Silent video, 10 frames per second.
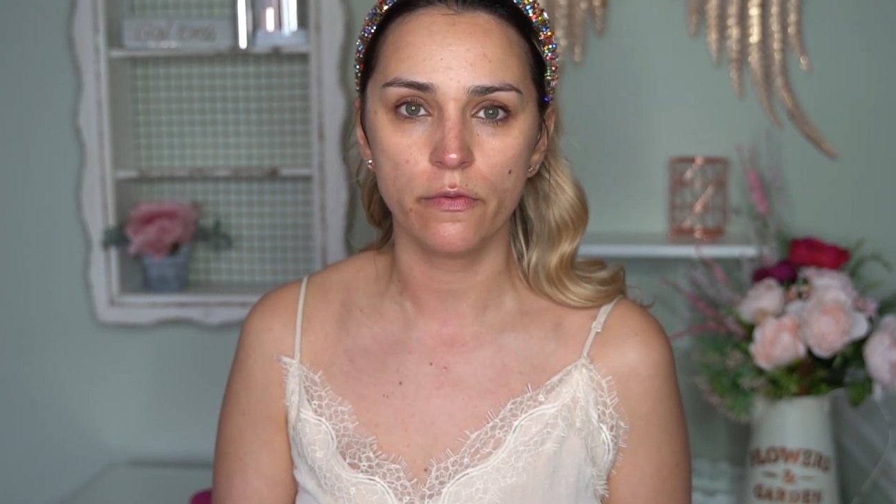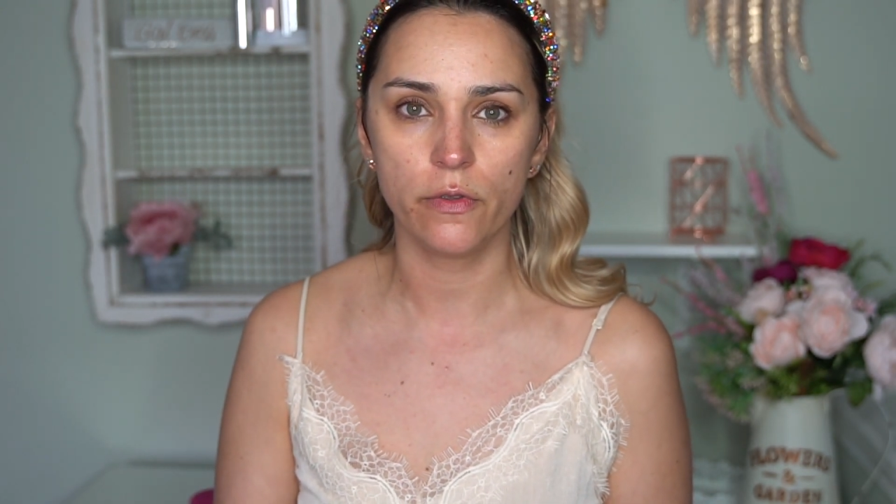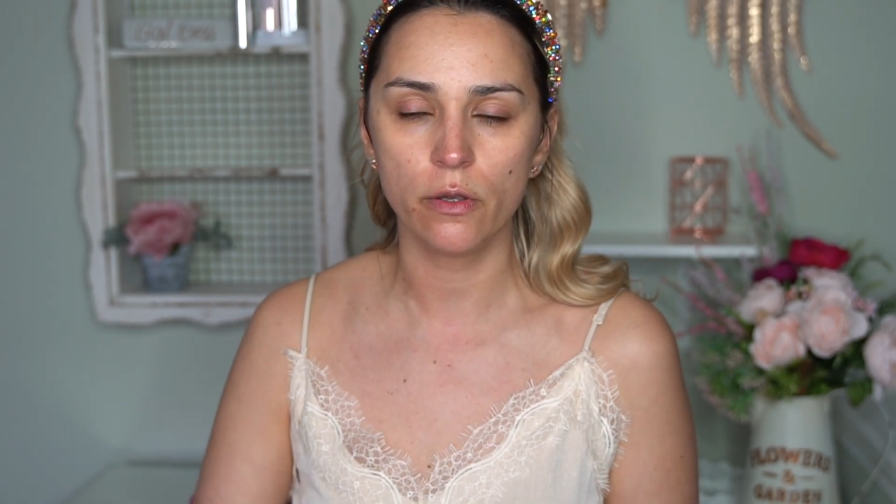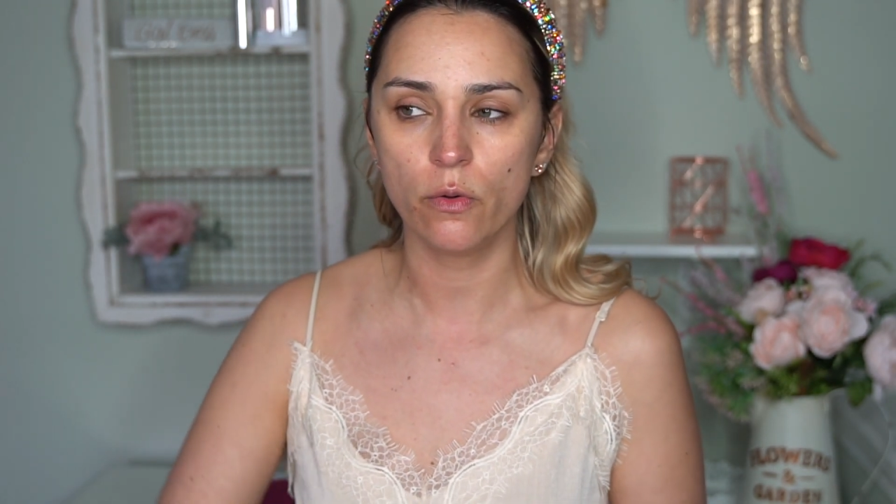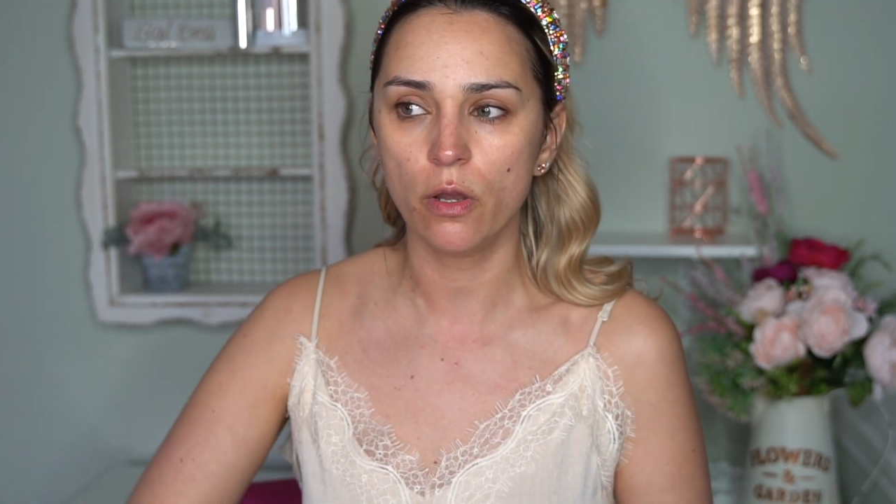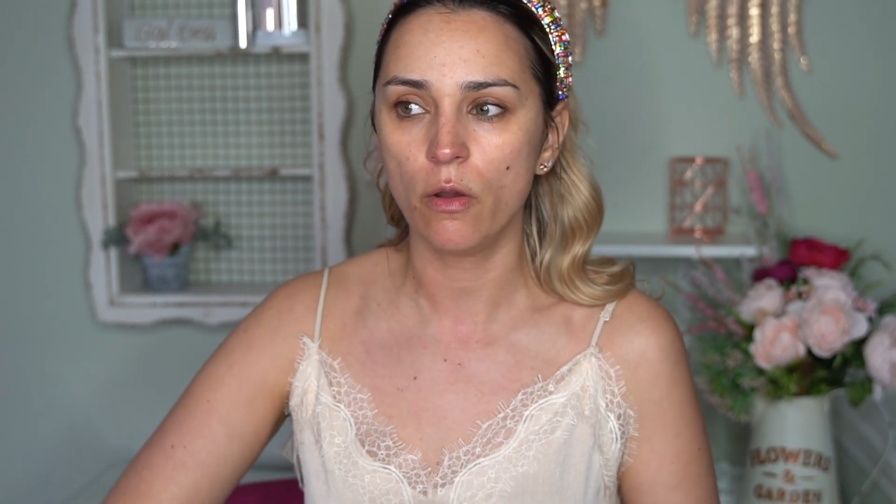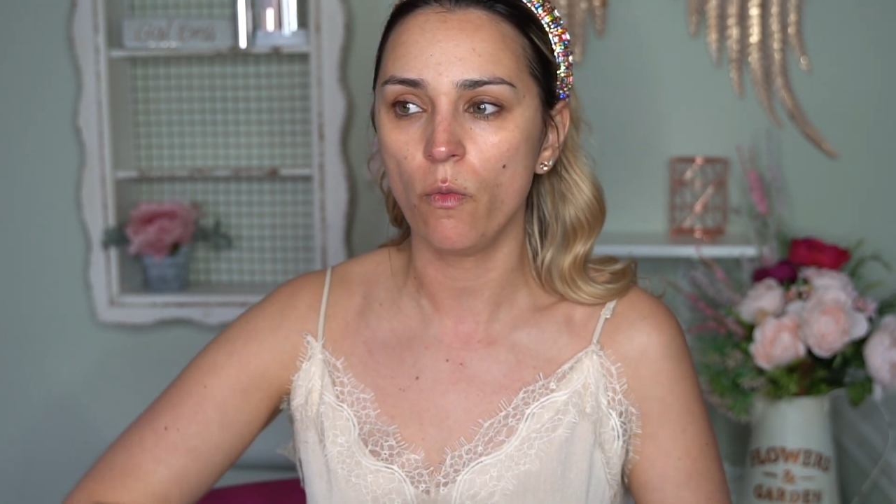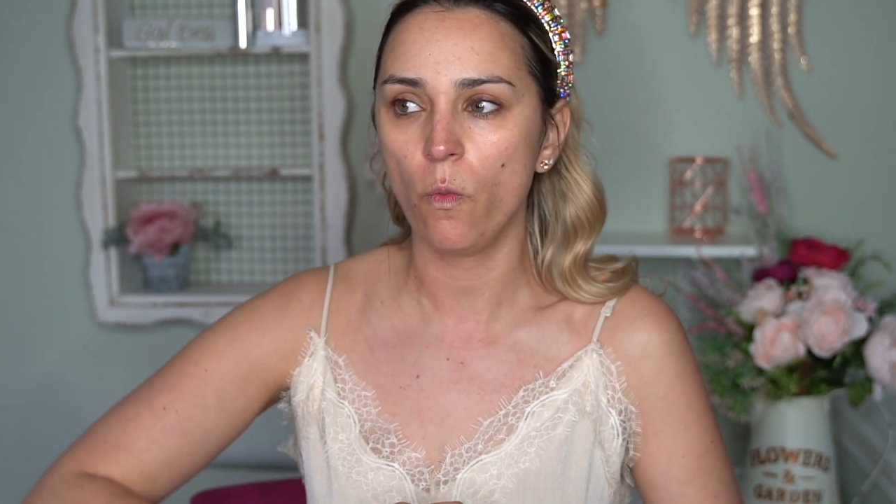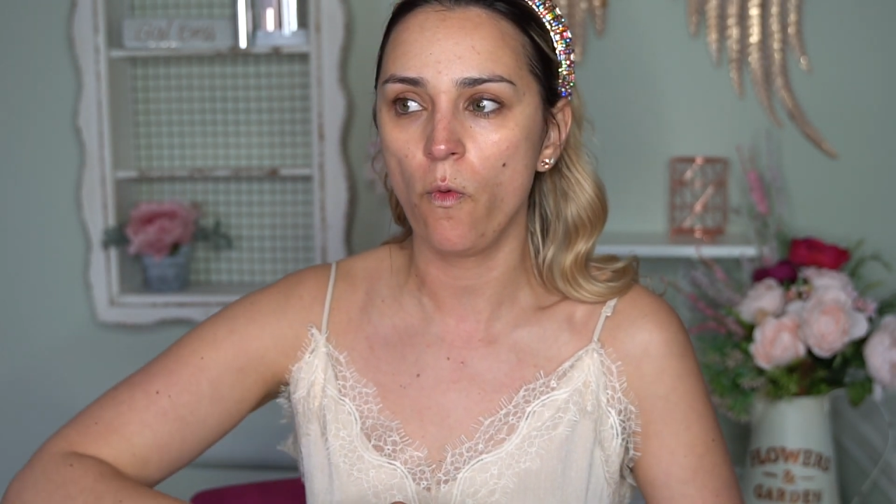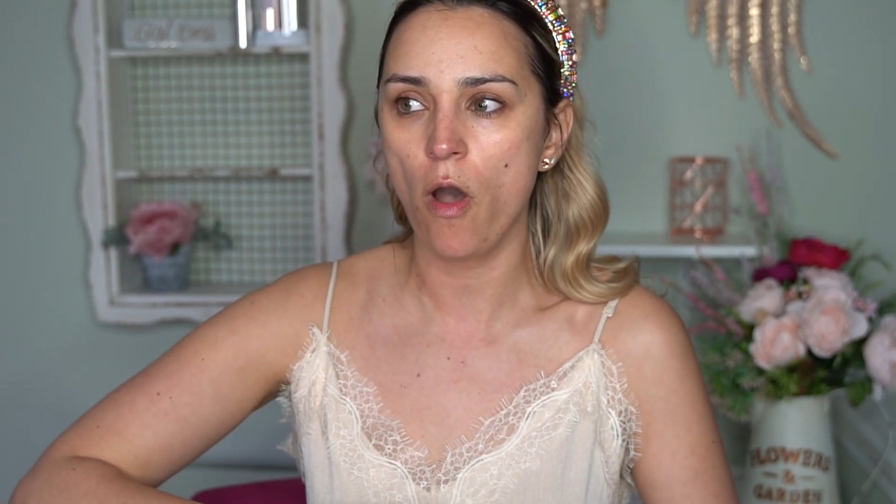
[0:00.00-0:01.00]
if you
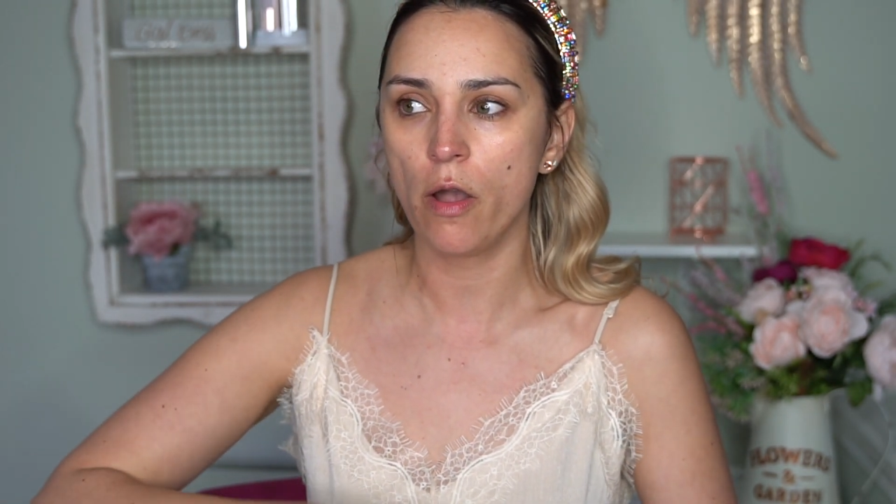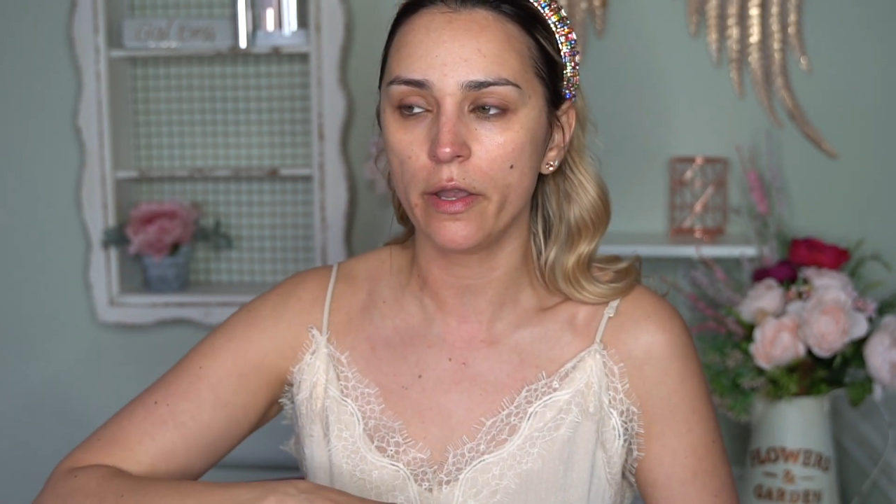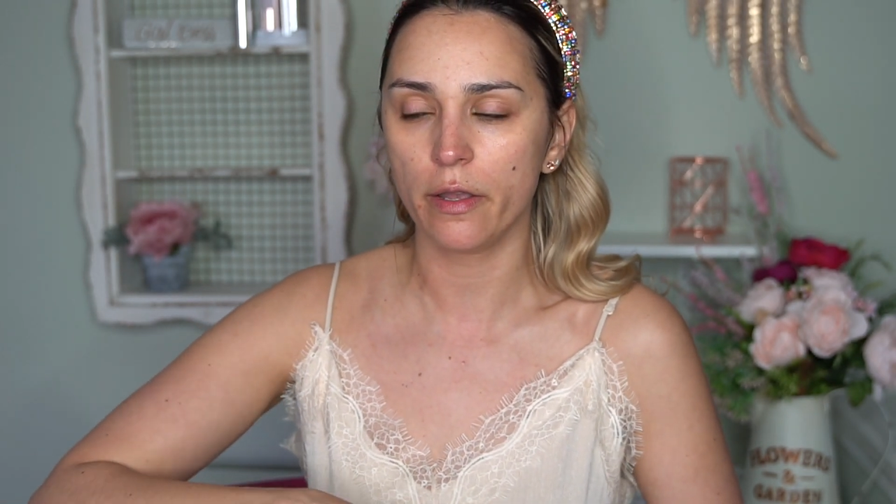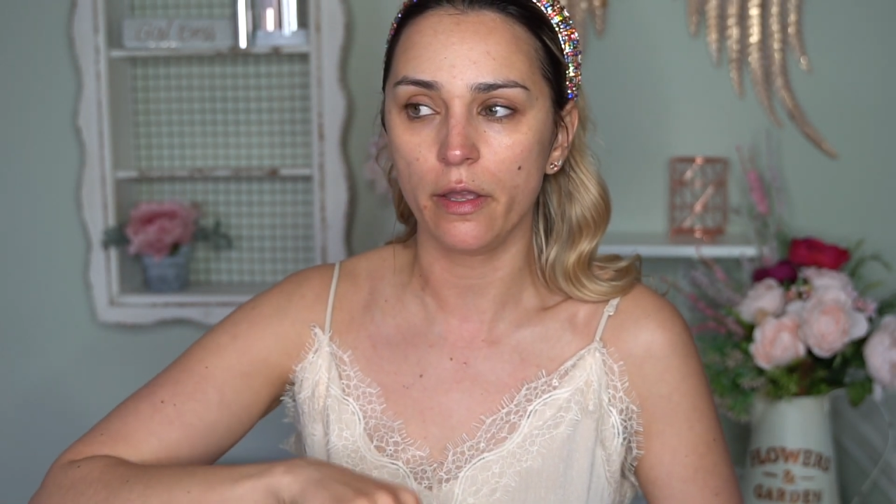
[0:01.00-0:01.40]
walk